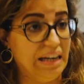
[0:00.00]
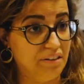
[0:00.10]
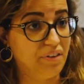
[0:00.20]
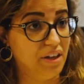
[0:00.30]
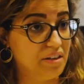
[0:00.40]

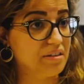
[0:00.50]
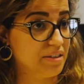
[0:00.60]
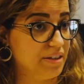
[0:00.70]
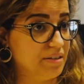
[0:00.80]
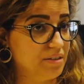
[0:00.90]
live here
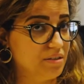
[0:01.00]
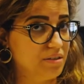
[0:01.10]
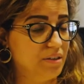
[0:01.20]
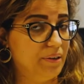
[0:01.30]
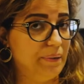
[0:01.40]

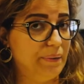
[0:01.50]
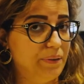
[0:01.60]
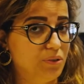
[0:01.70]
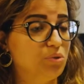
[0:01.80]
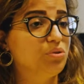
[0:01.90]
since uh,
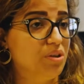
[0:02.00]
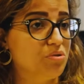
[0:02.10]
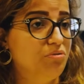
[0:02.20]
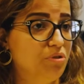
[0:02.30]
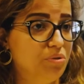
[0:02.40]

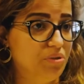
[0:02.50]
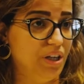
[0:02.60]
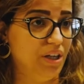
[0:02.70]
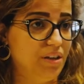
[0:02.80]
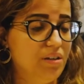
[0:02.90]

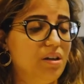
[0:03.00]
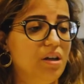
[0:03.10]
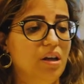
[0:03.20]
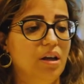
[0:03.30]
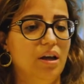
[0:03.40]
2014.
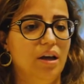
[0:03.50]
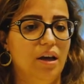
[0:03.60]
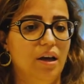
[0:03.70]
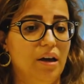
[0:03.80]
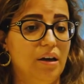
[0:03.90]

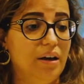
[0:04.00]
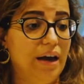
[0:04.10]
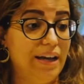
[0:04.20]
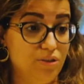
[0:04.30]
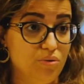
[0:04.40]
Uh,
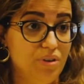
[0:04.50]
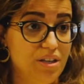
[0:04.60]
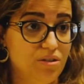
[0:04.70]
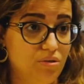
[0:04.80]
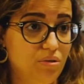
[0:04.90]
I do
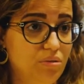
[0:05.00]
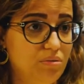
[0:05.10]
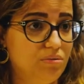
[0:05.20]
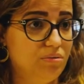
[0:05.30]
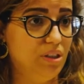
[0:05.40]
ESOL
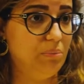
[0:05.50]
in